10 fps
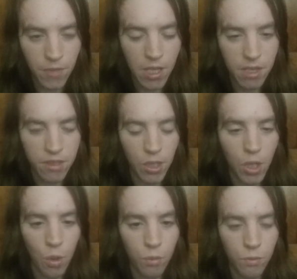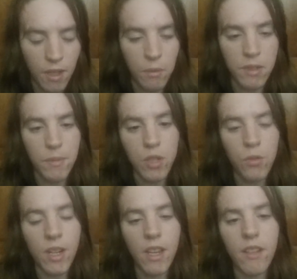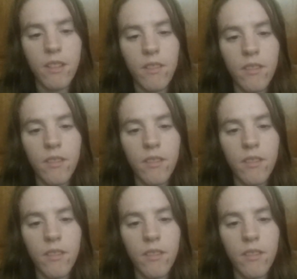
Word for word: He is the goat that was betrayed.